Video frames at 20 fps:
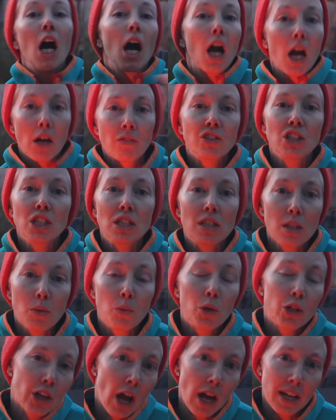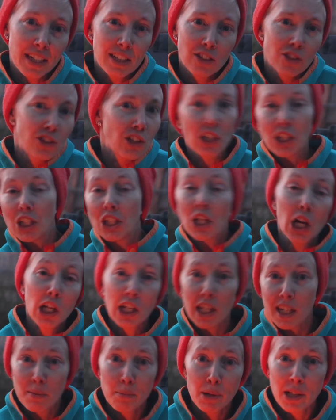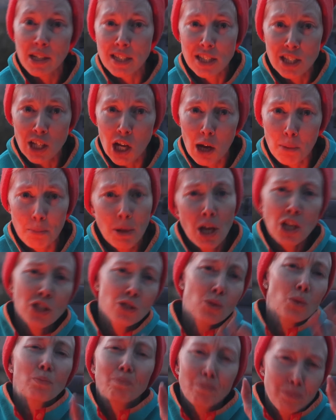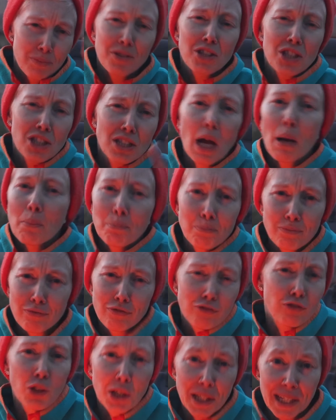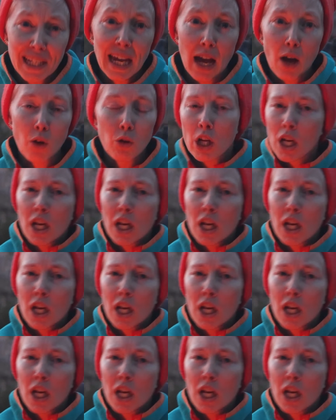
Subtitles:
Obviously we're not here to yuck anybody's yum, so stop freaking out.